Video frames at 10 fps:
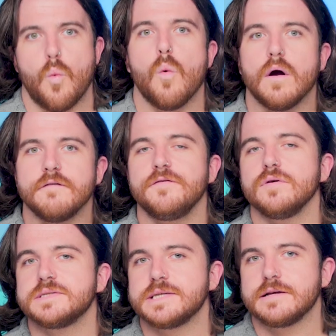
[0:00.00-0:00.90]
One
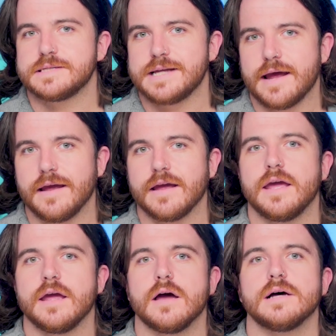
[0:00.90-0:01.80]
fuel cell stack
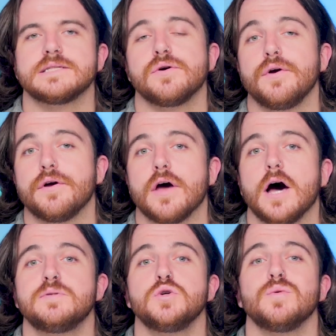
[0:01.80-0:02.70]
can cost Toyota
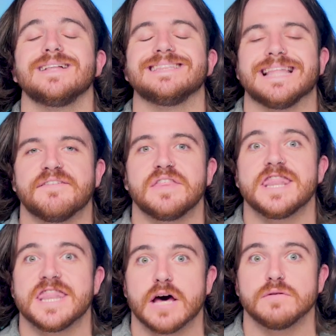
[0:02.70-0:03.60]
up to
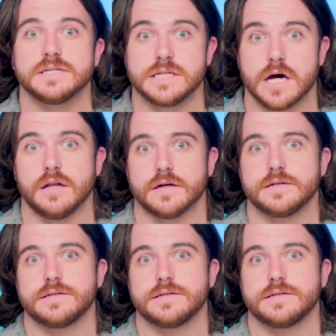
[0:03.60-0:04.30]
$11,000.